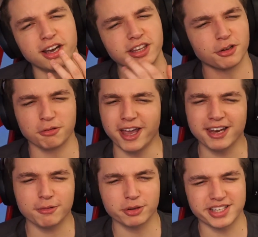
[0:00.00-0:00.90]
And the red,
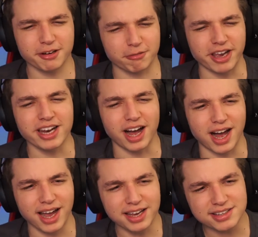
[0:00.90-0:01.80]
was that red
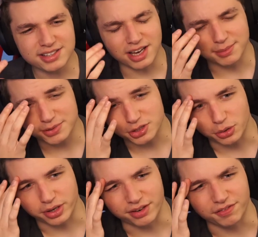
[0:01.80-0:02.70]
eyes? I'm
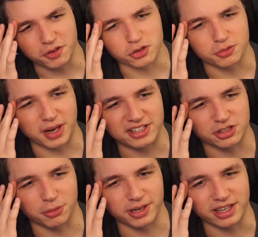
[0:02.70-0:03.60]
so confused by
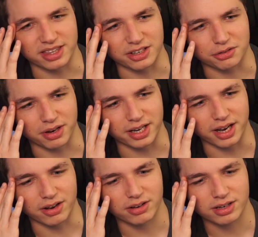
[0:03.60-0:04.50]
so many things right
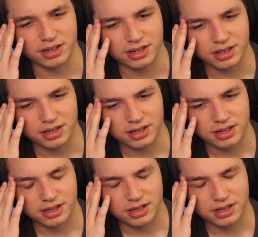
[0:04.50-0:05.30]
now. like an ashtray.